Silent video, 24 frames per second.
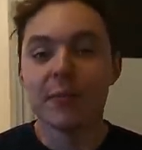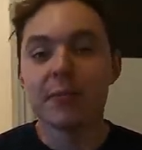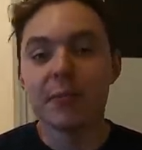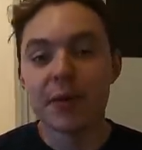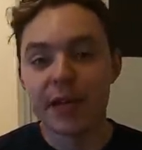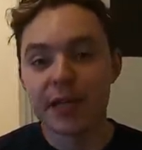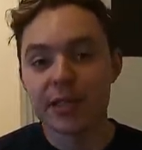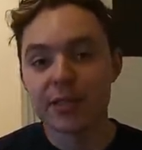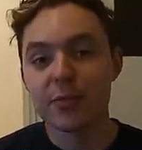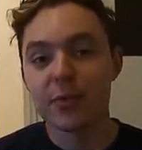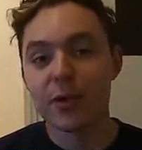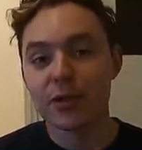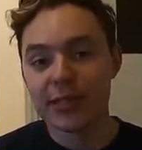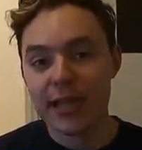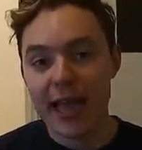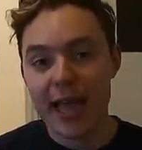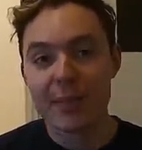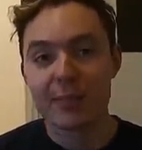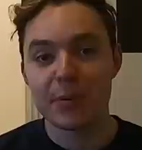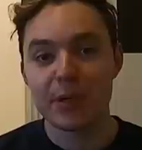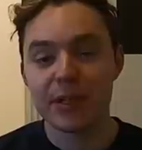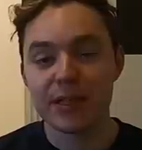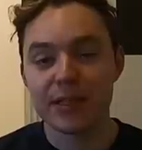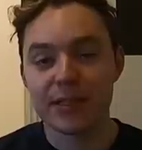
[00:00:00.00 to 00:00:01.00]
Because what's
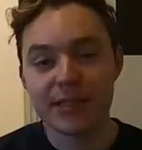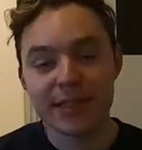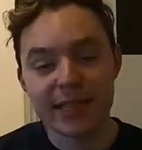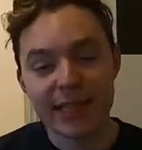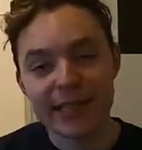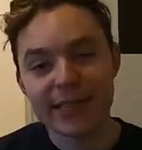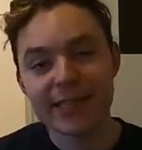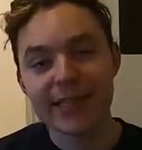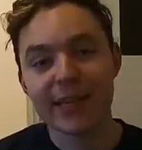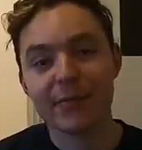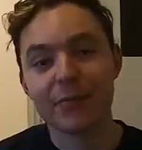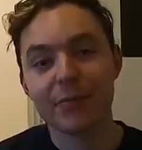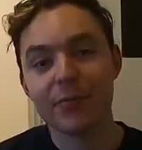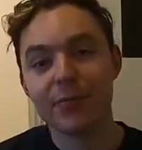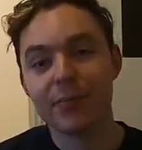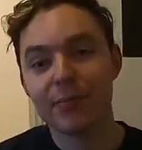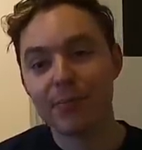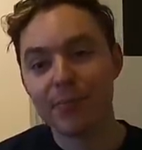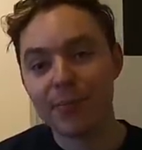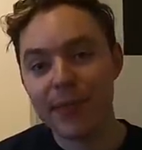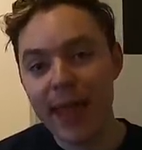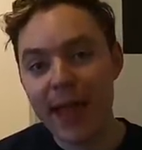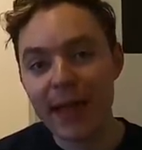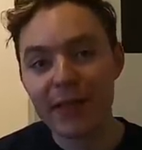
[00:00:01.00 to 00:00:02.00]
happened is
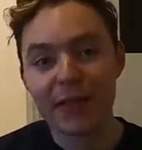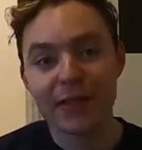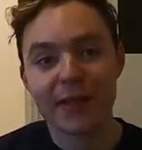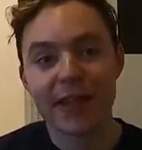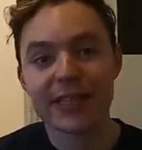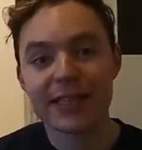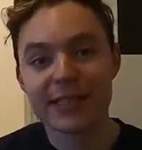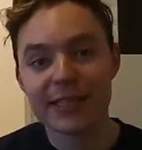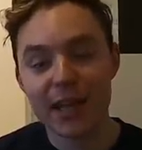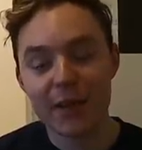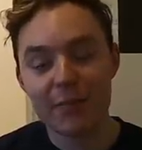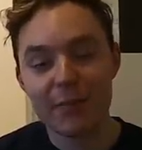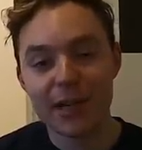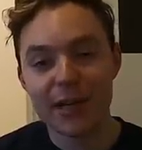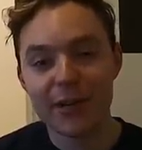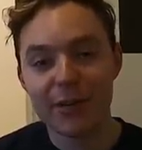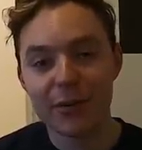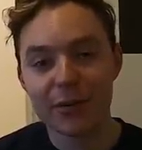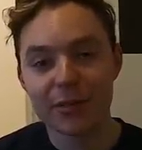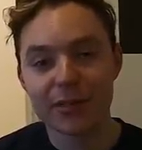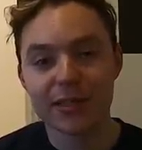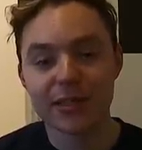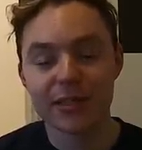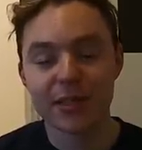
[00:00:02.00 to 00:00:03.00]
that now that there's so many
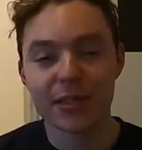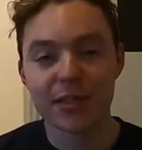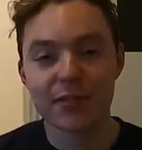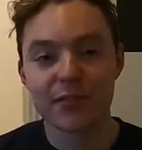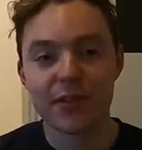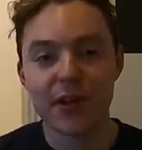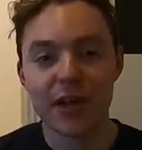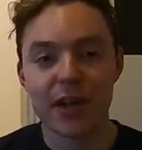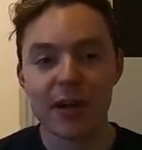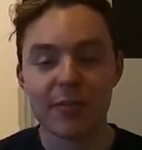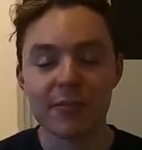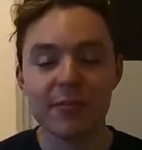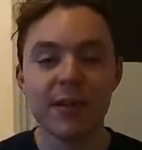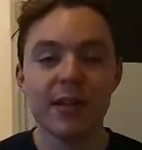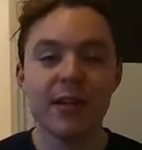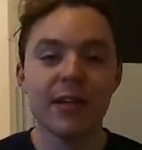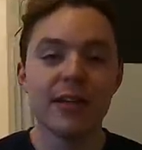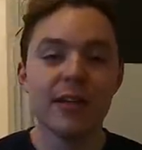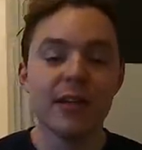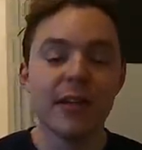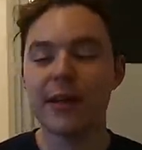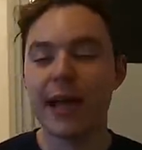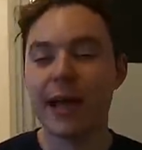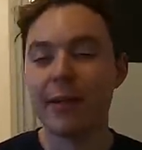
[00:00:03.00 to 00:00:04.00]
horses on the farm,
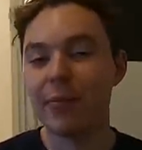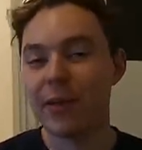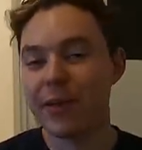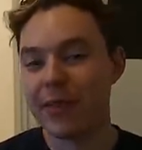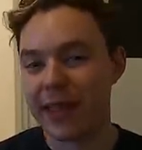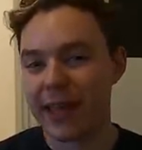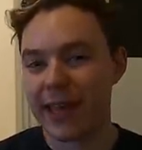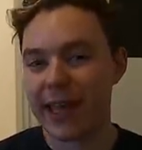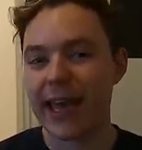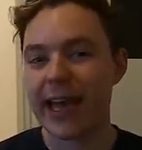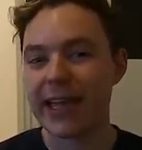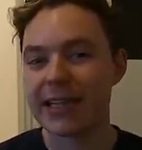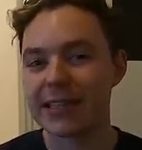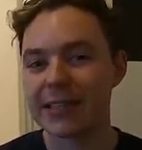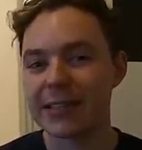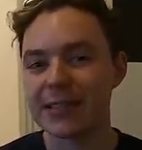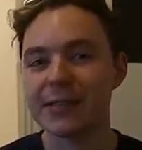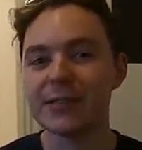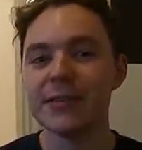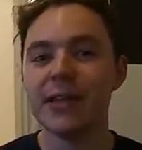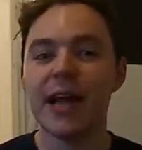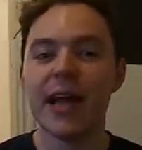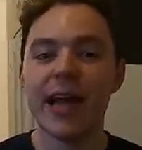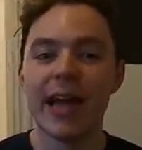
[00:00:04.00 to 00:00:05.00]
and with the
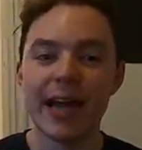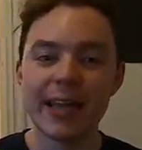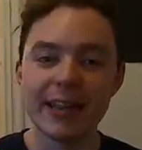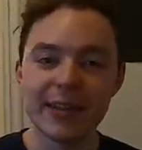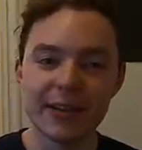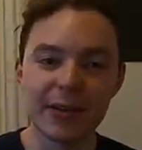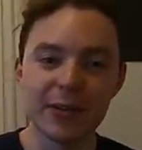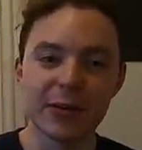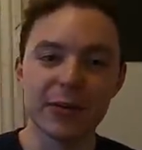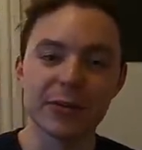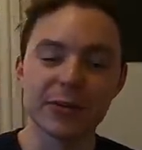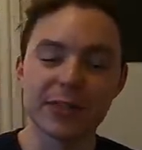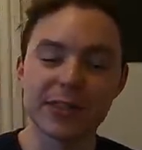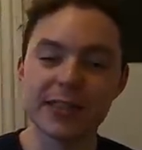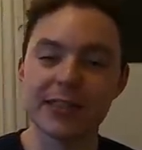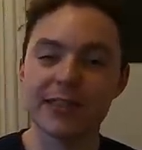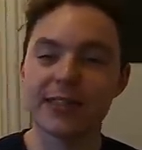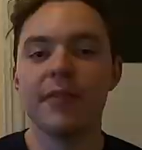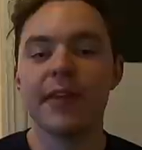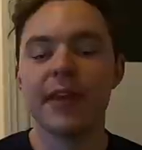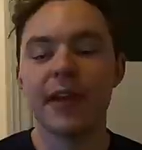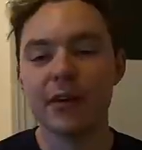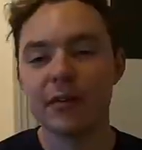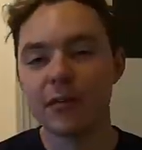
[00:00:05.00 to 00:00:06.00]
cattle and the
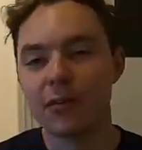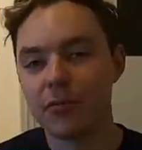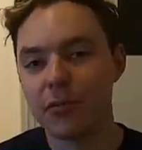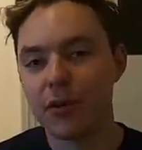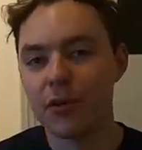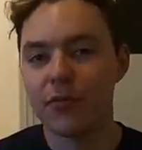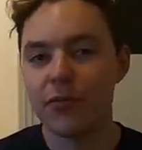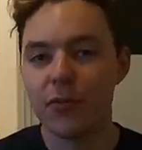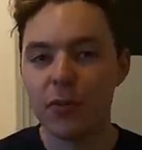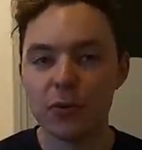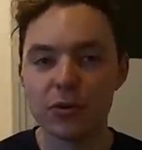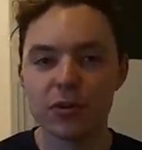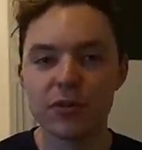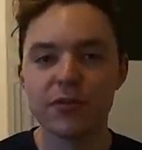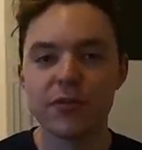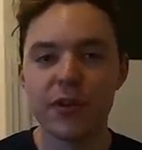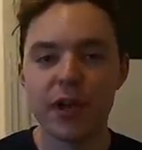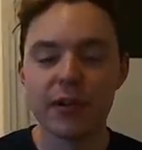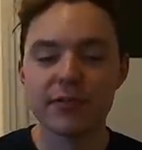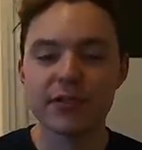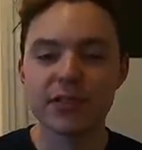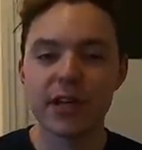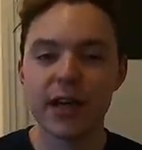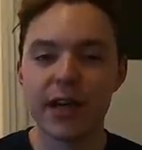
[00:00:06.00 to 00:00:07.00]
horses, they're going through 4 to
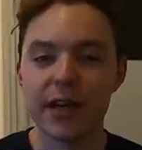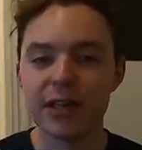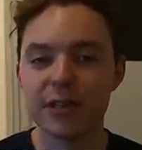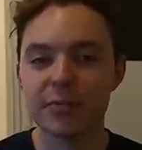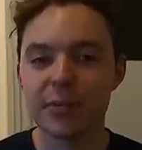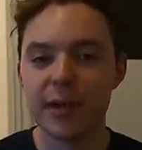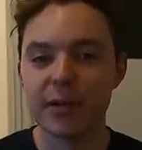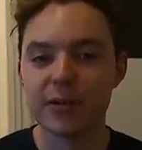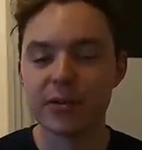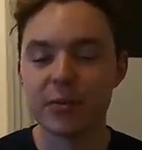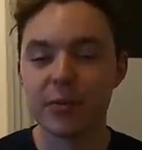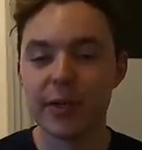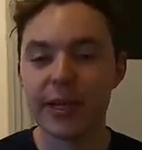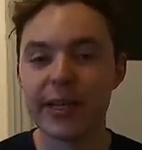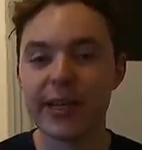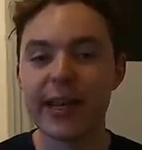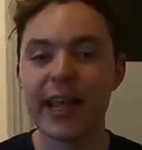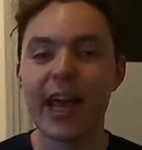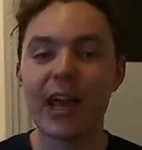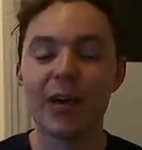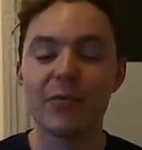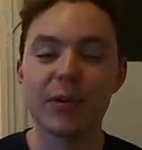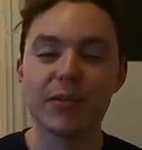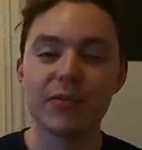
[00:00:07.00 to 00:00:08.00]
5 silage bales a week
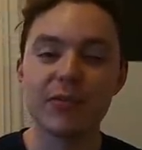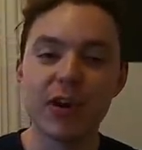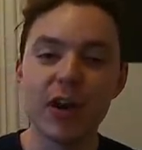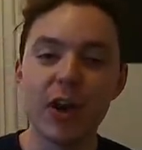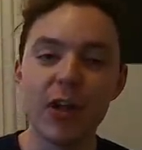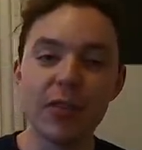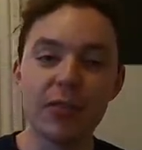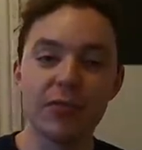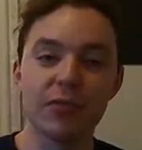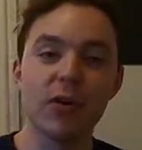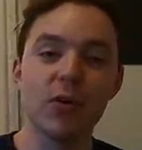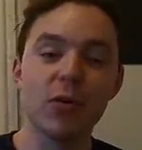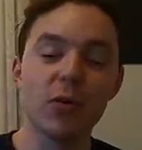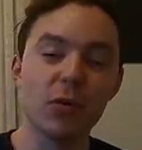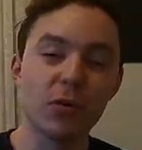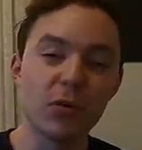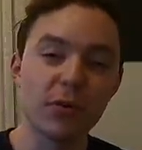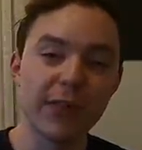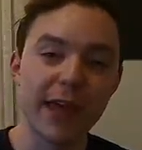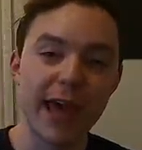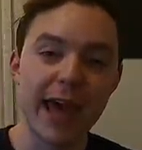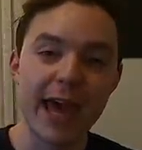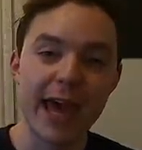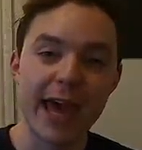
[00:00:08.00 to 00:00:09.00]
now. We've gone through all
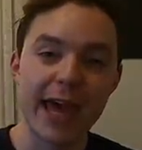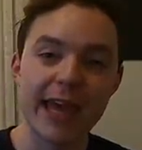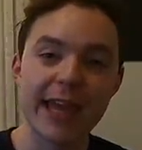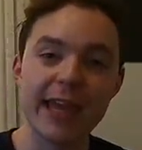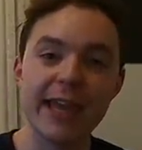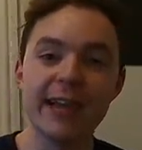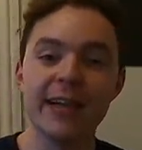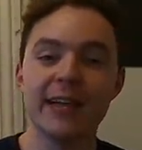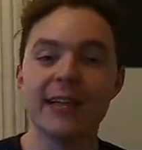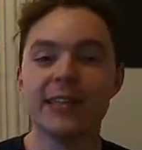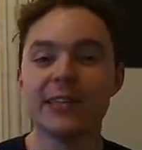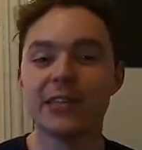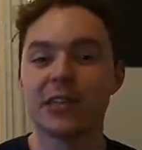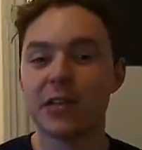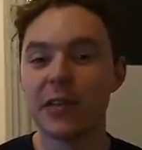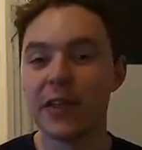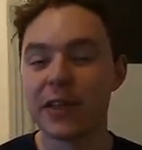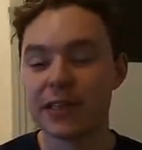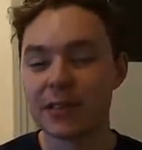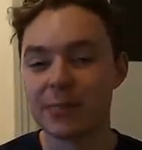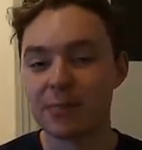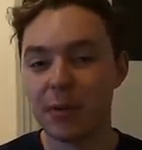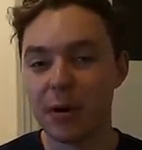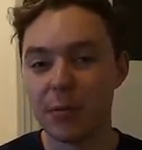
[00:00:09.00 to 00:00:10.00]
of the hay, so
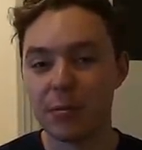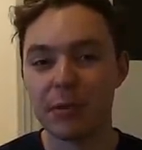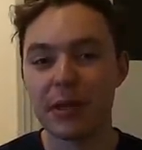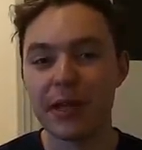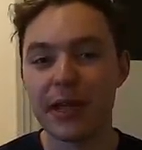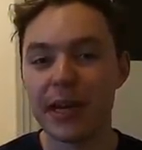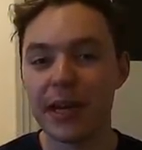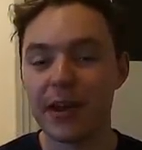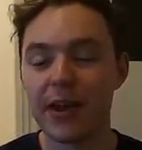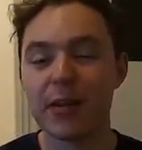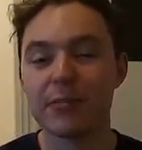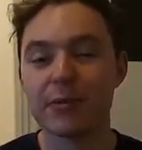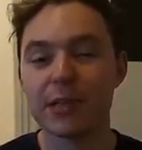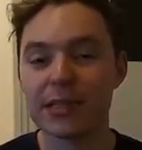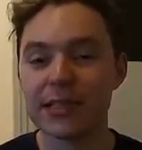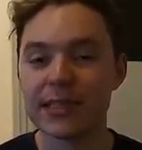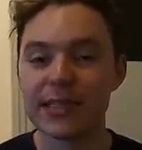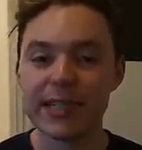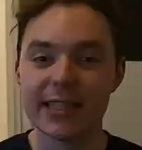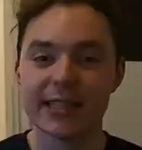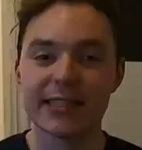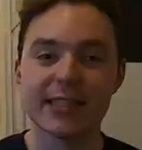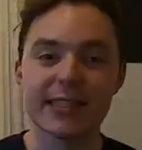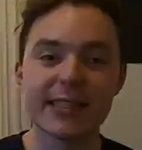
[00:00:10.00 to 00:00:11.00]
that's probably going to go up to
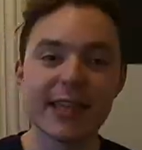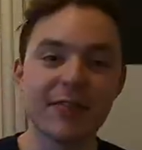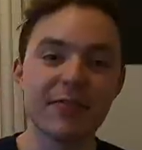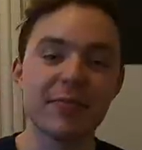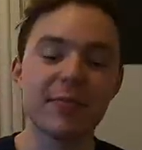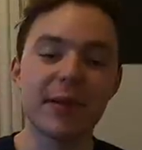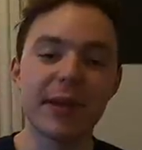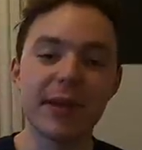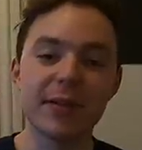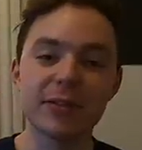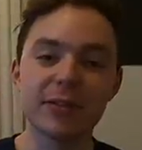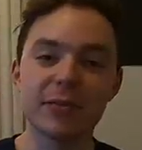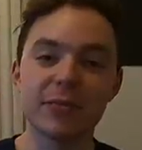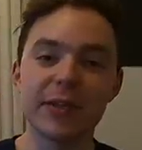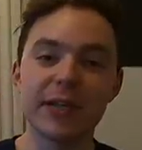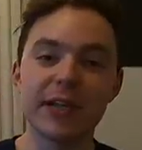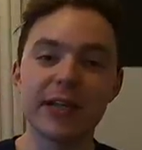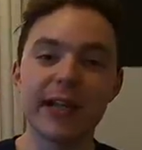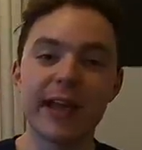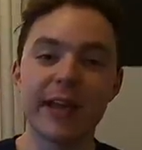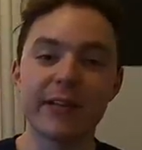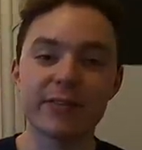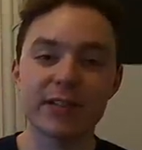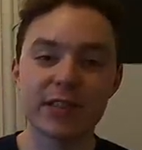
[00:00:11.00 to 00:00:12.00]
6 to 7 bales a
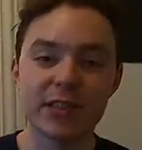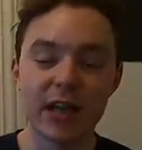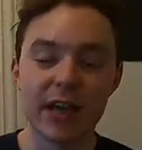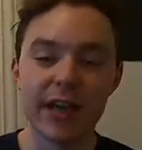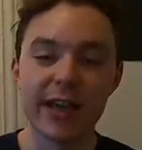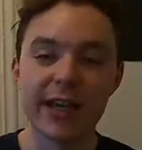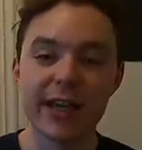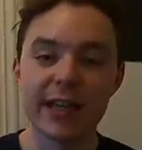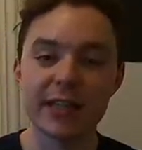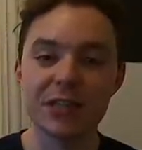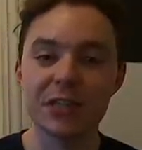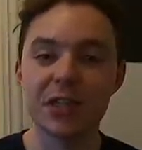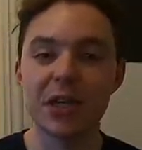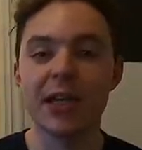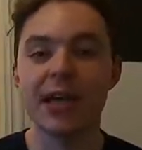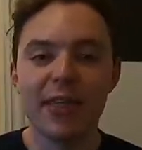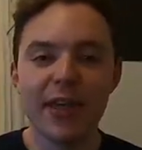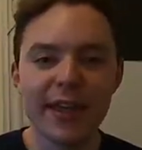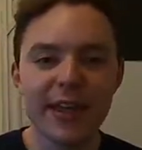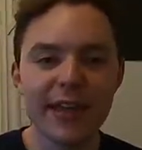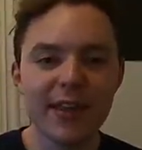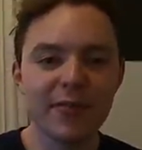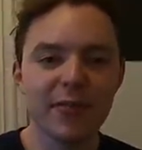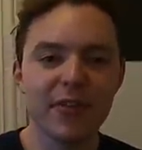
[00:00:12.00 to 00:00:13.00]
week now of silage.
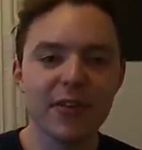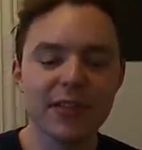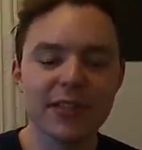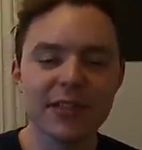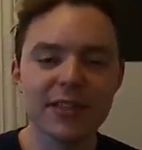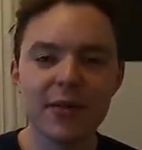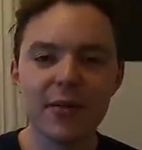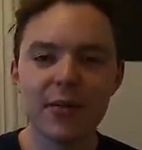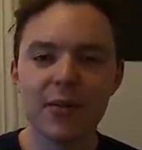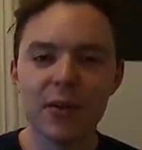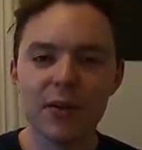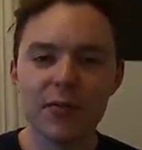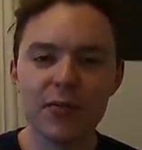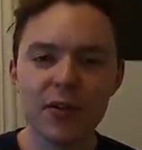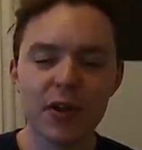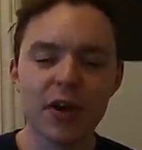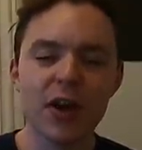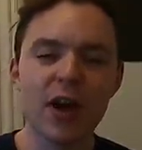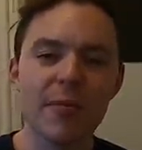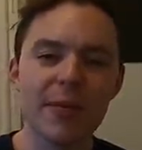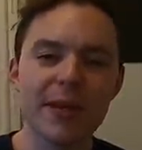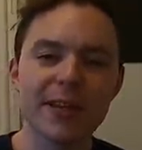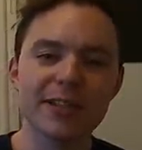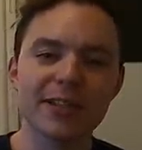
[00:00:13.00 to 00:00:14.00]
Thank you for all of your
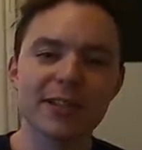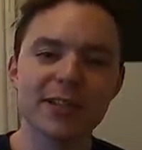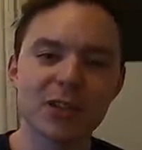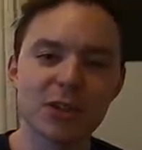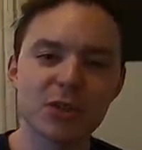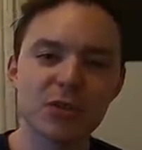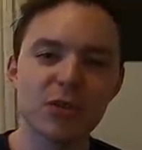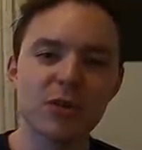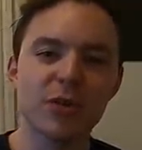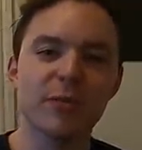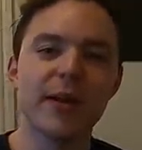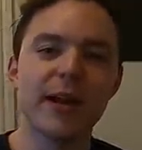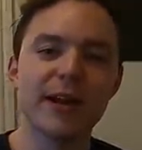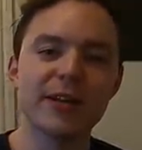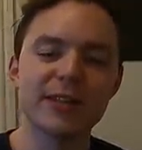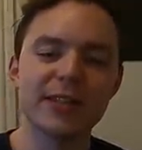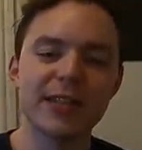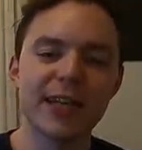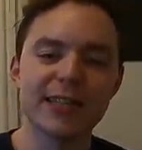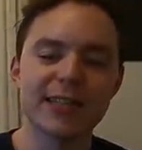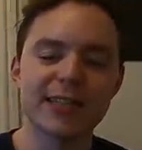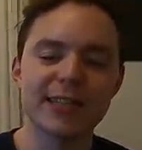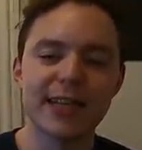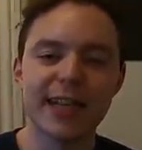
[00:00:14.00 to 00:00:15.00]
comments on the straw bales
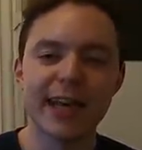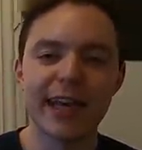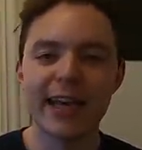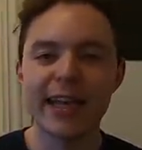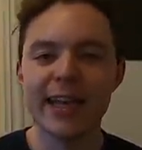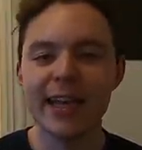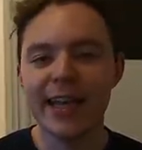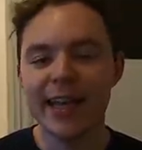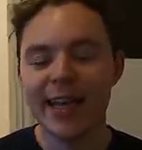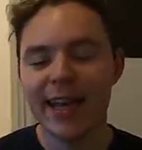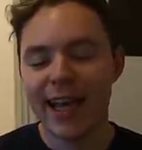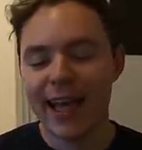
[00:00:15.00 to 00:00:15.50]
yesterday.